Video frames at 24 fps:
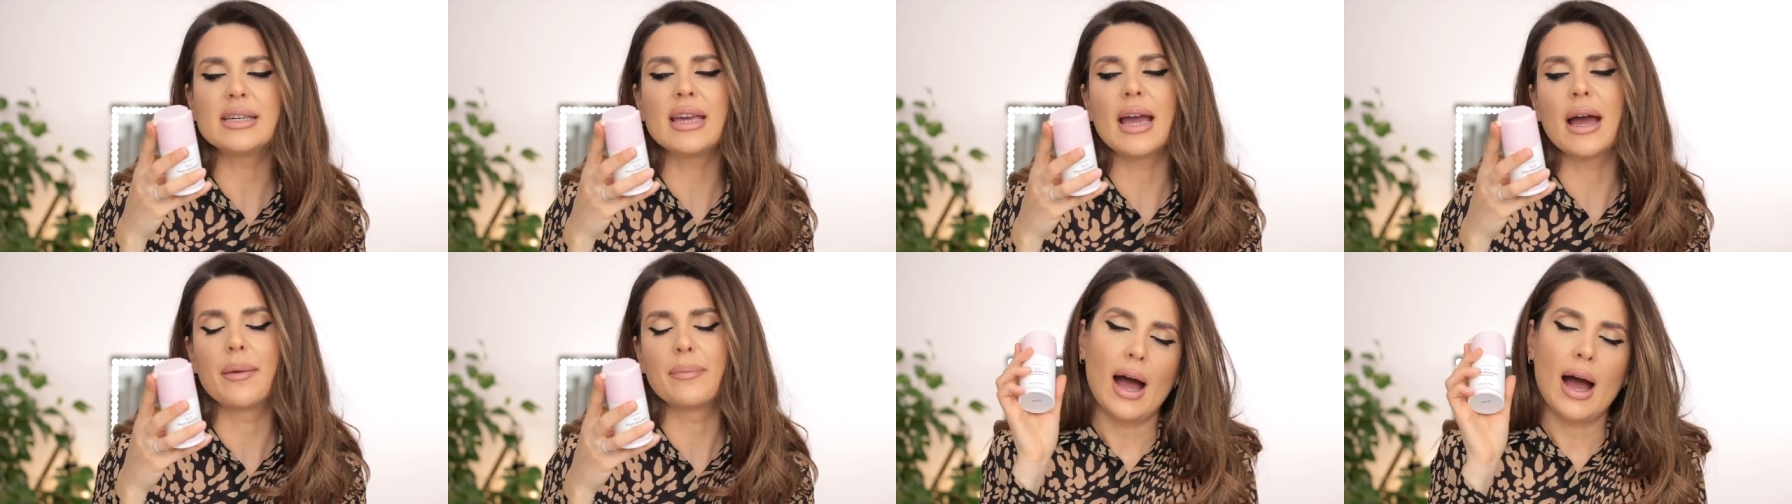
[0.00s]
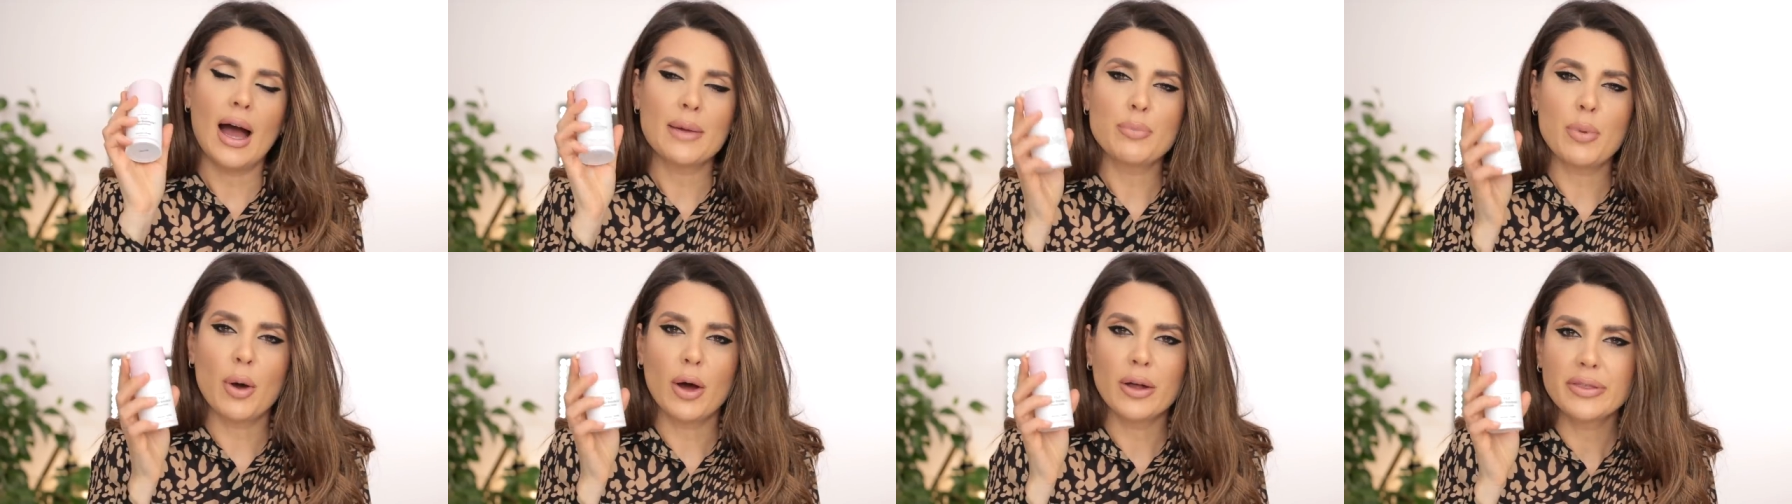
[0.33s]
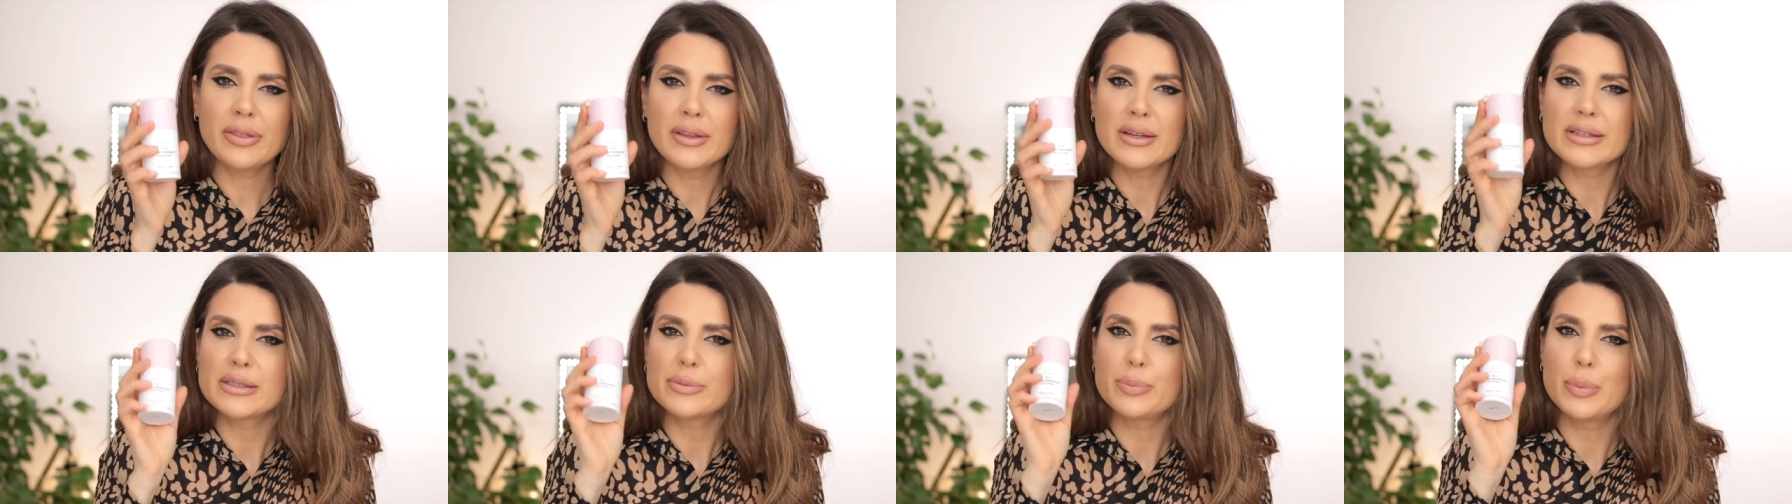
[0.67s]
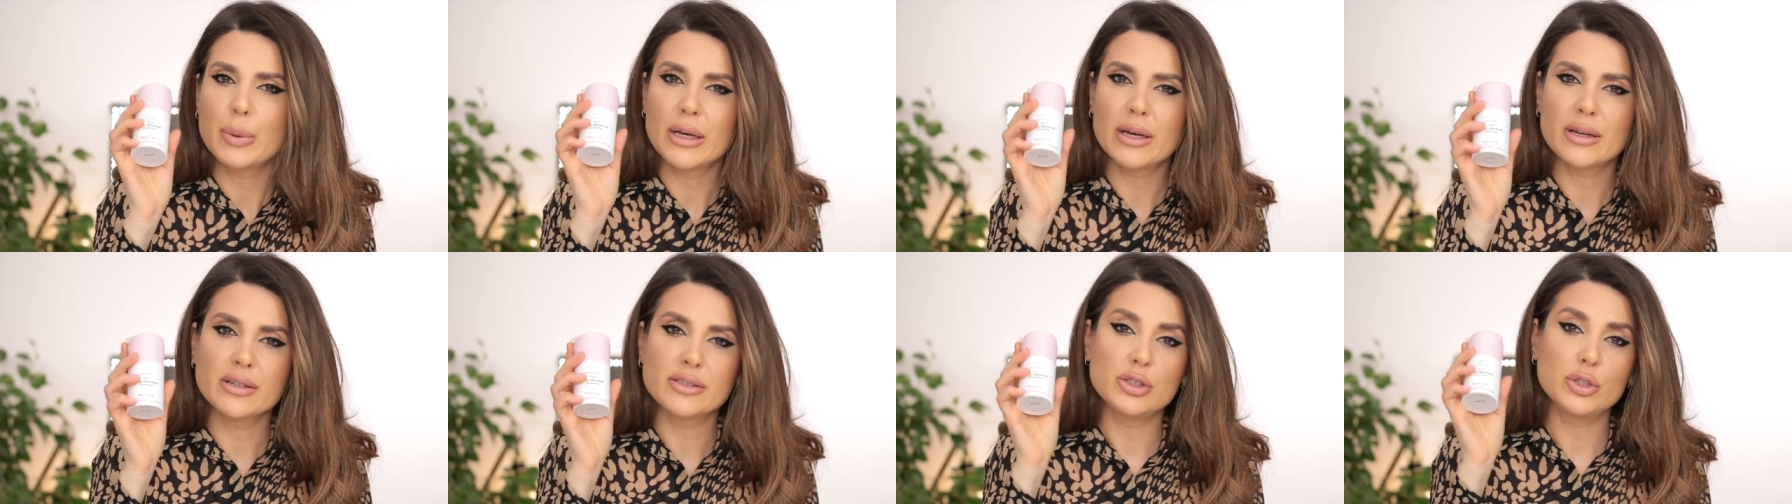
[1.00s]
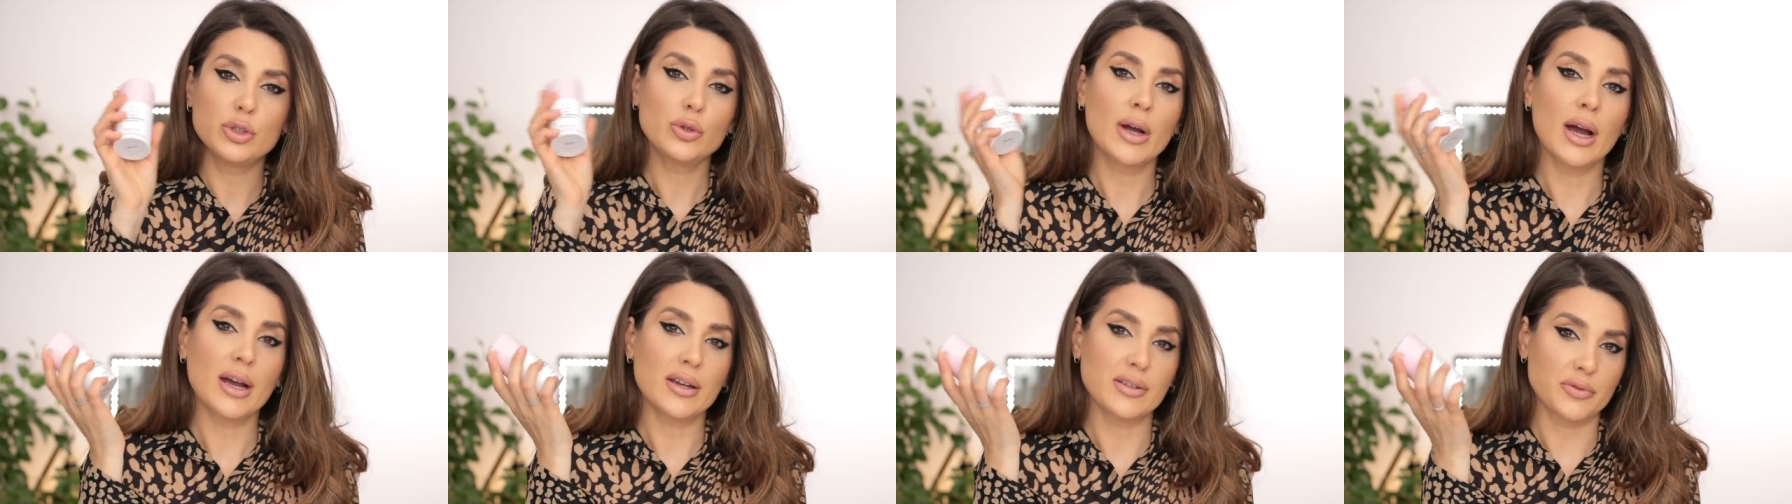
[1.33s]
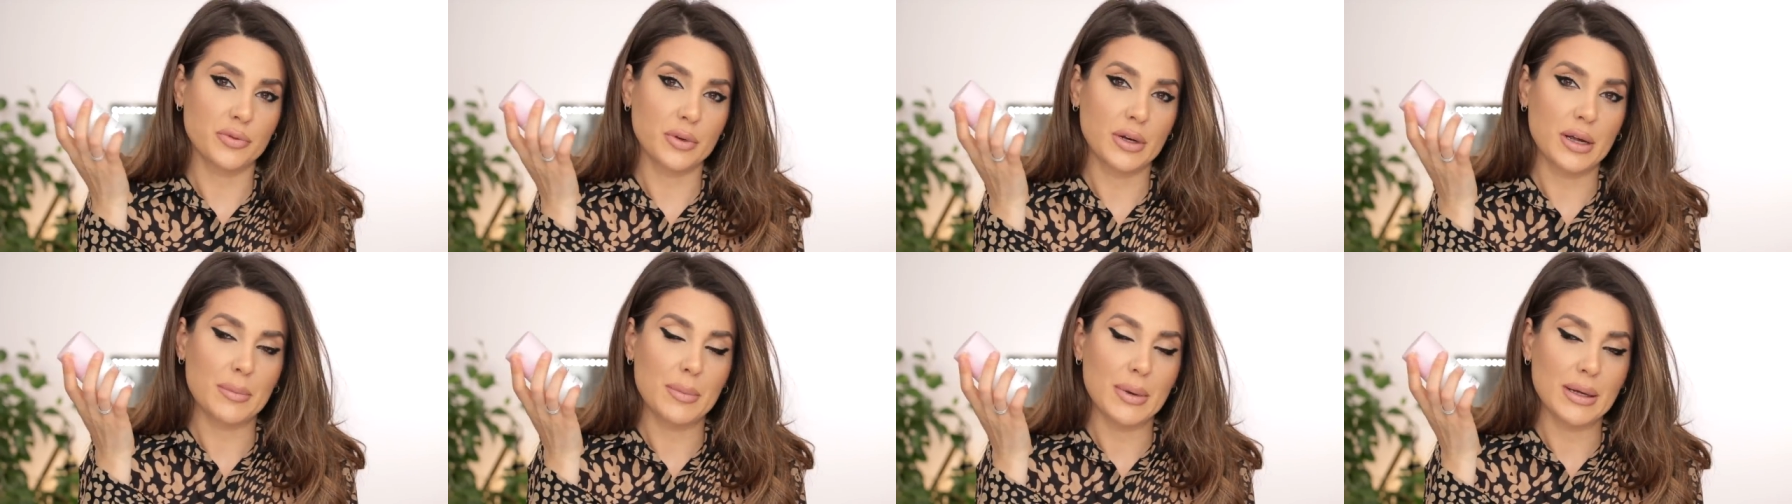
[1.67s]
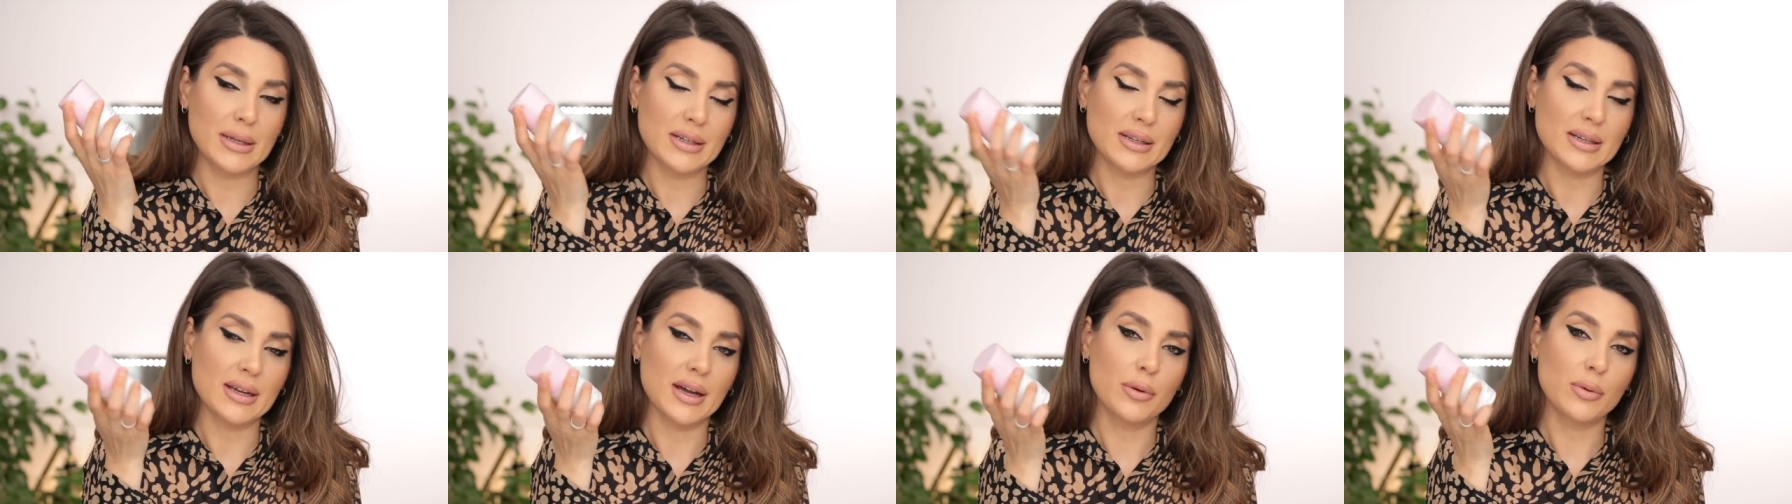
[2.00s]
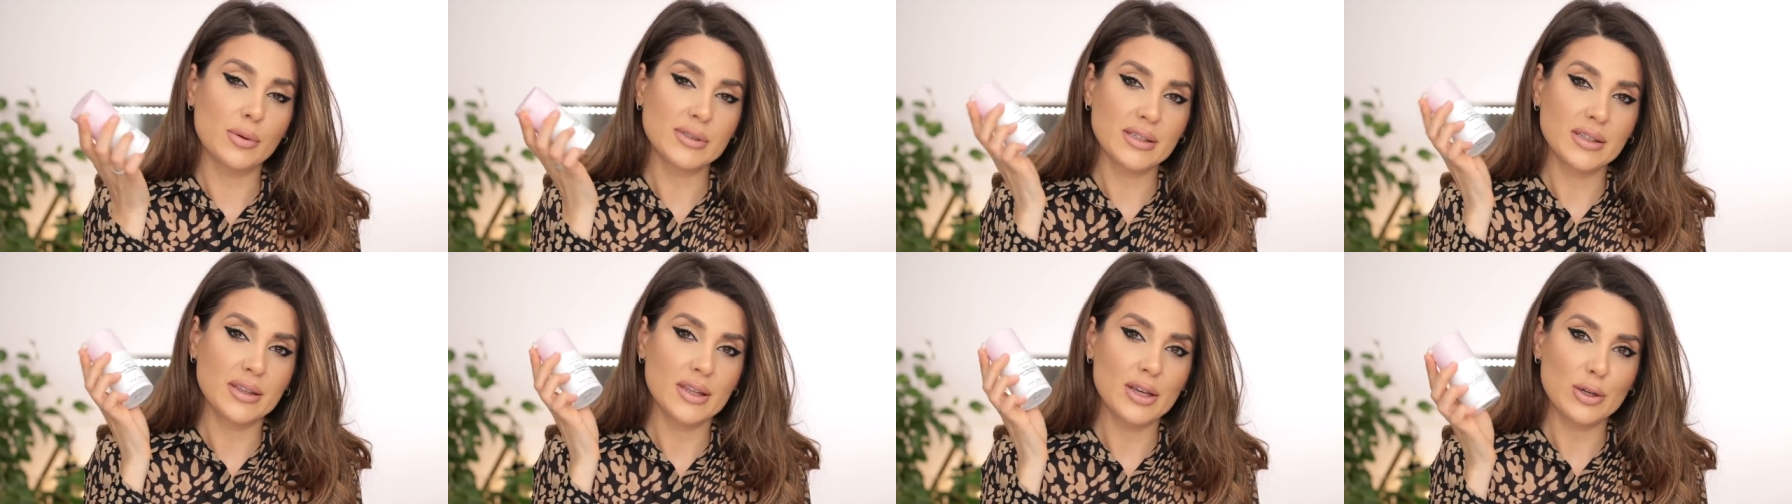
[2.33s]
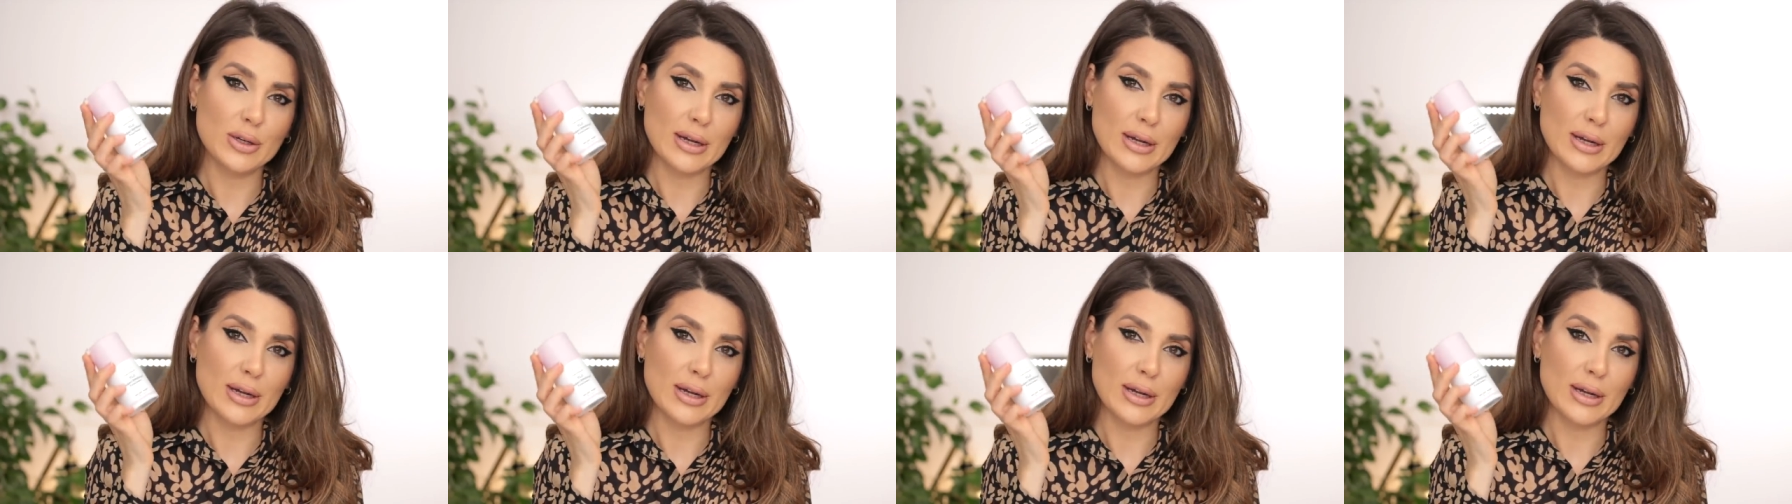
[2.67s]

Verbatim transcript: Yeah, I bought this because you guys recommended. I was in the